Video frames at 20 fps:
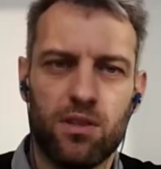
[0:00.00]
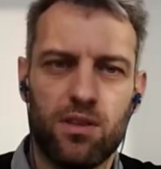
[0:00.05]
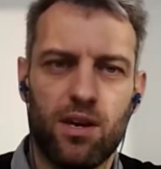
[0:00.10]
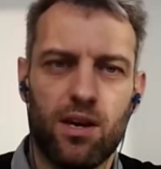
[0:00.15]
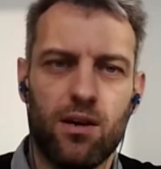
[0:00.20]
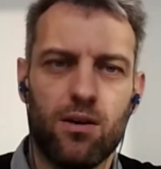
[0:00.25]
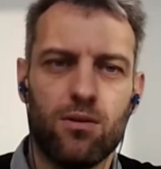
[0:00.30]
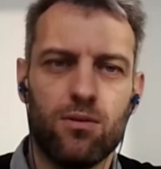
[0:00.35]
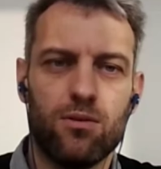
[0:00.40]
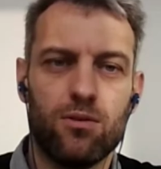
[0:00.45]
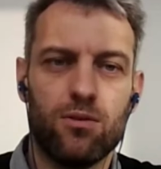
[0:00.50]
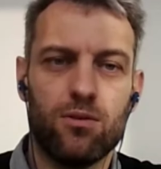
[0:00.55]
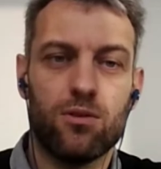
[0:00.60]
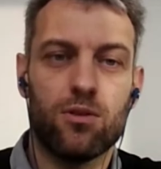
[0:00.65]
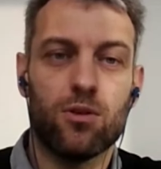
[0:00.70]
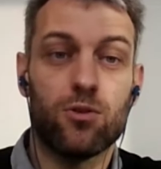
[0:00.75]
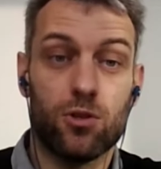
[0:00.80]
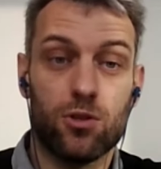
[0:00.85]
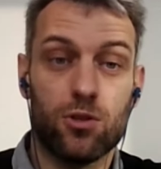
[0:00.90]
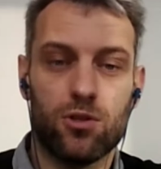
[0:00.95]
Thank you, Matteo.
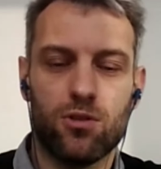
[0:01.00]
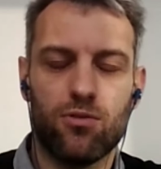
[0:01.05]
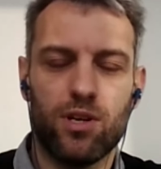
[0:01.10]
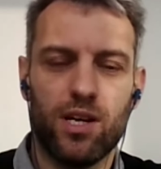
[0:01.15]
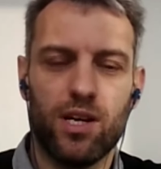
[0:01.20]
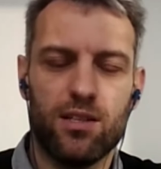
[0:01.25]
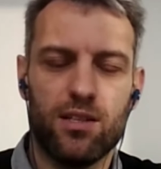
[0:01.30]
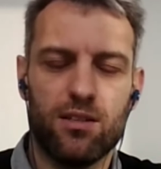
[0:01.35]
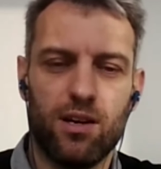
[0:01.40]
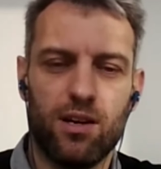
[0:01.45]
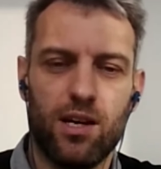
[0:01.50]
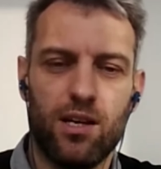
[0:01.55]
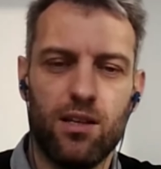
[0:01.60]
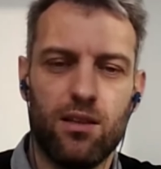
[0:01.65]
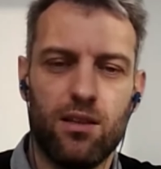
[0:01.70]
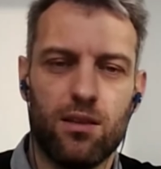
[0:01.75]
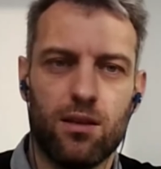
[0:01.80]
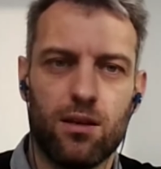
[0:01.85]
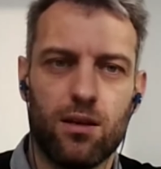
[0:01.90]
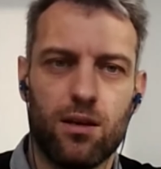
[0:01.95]
So just to
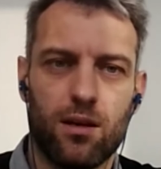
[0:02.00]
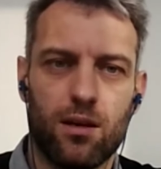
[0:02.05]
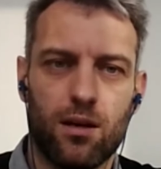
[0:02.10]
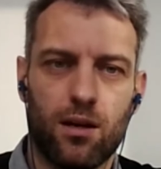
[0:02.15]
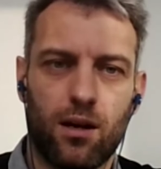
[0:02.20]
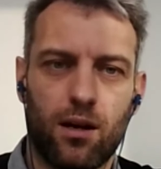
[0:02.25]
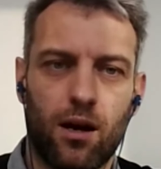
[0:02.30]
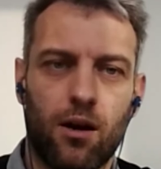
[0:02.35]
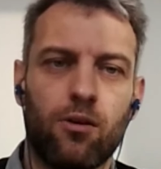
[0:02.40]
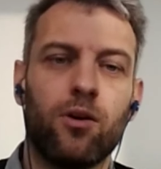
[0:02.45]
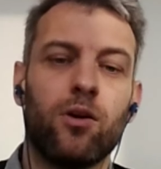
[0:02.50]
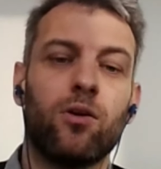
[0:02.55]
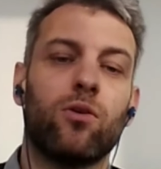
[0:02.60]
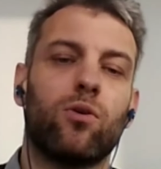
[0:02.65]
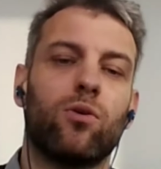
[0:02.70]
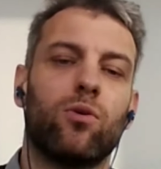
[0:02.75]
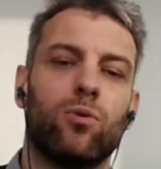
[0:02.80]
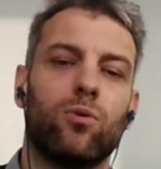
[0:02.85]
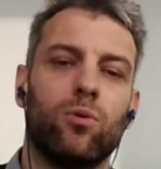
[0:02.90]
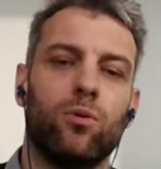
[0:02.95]
reiterate, the
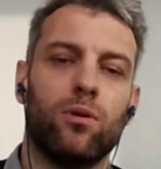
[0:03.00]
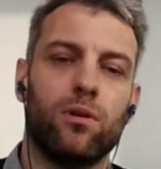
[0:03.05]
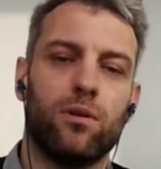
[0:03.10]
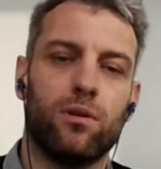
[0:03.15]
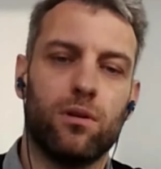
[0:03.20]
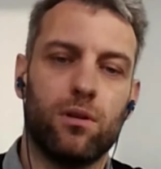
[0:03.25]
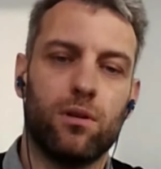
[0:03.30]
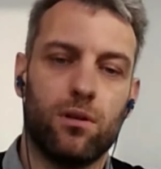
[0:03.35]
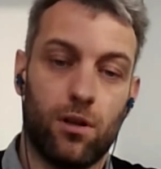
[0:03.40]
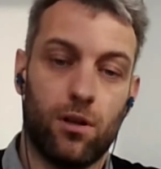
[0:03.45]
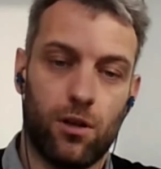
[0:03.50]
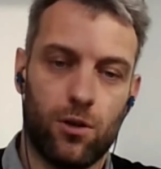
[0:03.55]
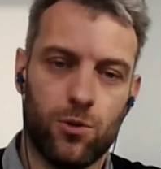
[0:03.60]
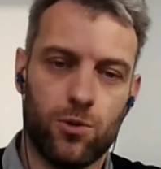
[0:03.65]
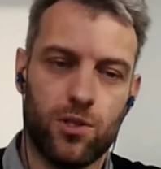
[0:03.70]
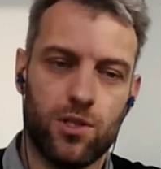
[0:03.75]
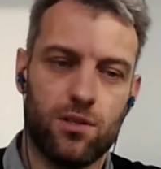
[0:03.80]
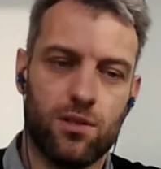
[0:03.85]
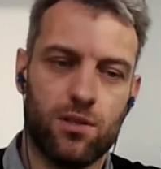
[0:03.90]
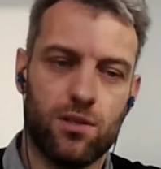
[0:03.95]
current call
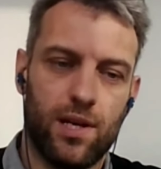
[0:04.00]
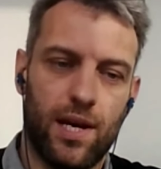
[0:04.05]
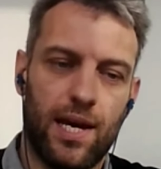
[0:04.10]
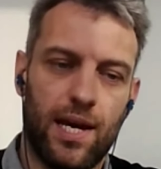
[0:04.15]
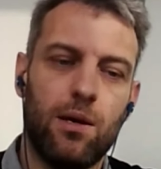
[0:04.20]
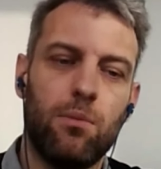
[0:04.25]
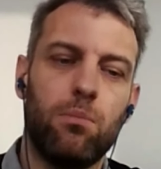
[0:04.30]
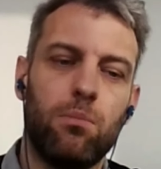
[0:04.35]
closes